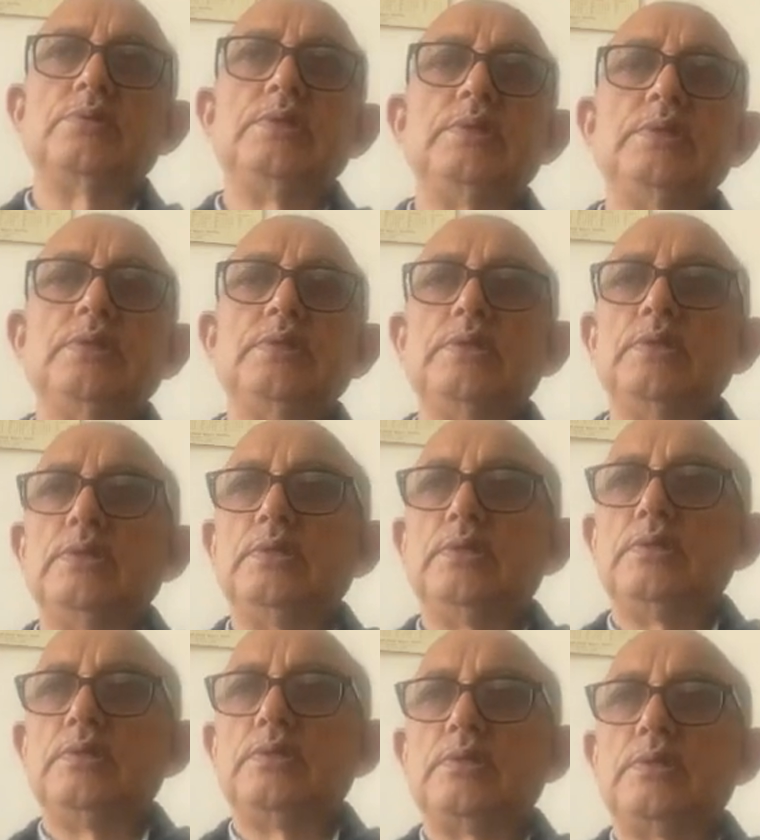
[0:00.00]
the
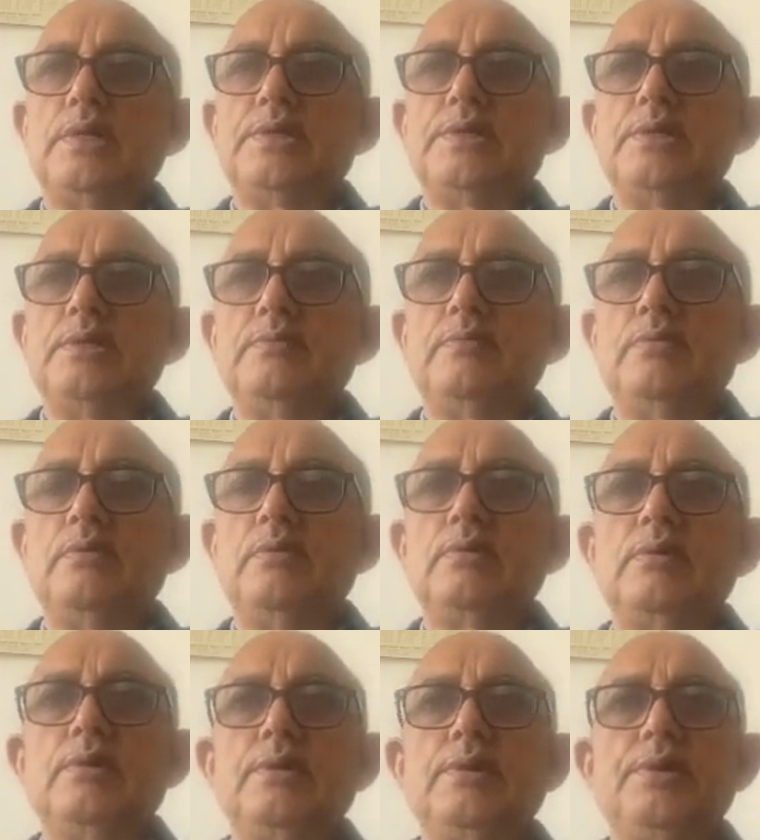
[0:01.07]
writing
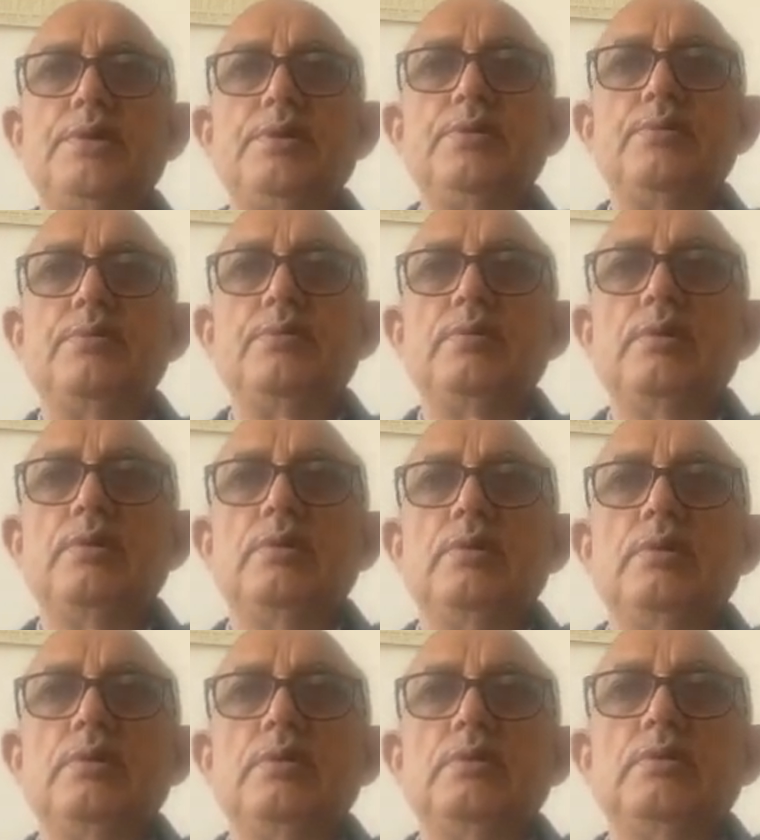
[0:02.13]
for radio.
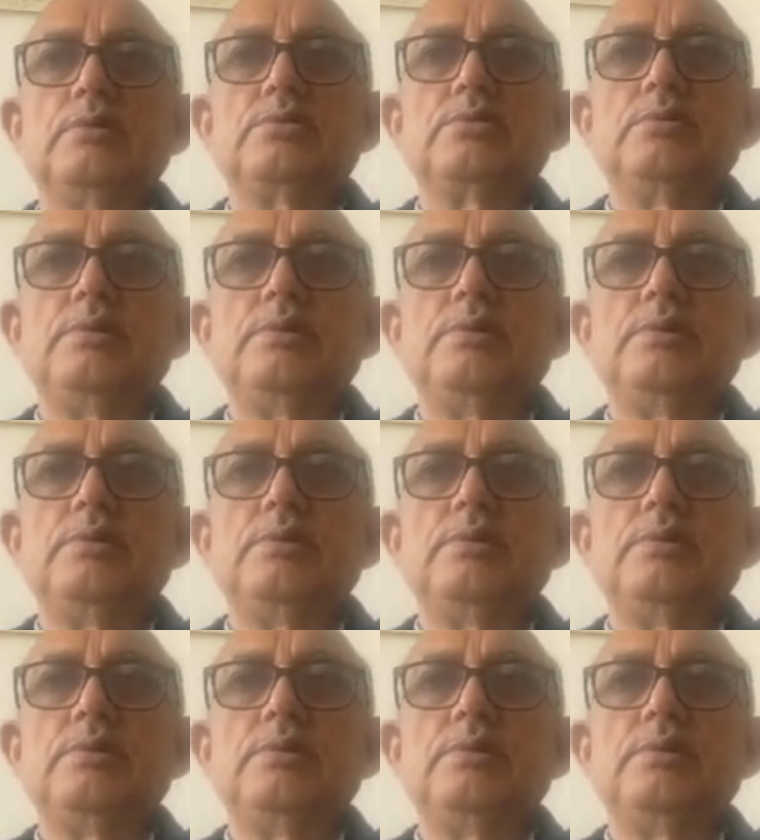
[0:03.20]
So